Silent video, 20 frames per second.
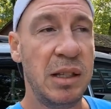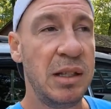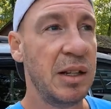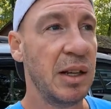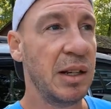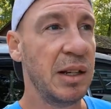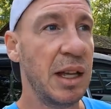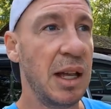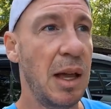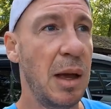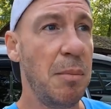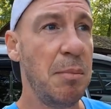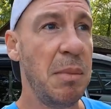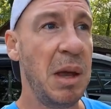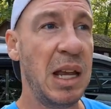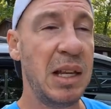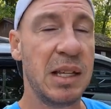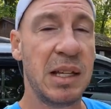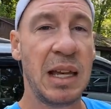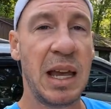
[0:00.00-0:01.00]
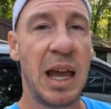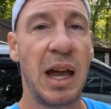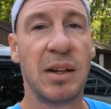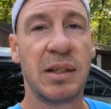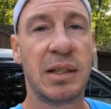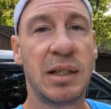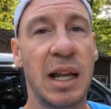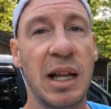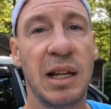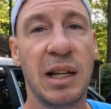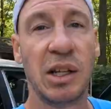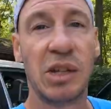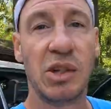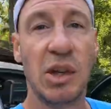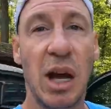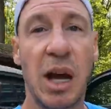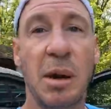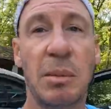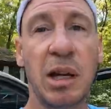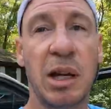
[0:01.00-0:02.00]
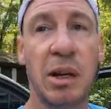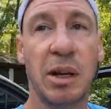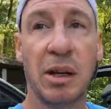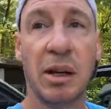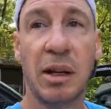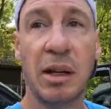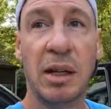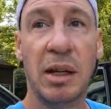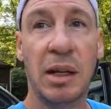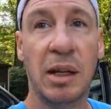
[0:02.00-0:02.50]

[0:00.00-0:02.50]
done an amazing, outstanding job here.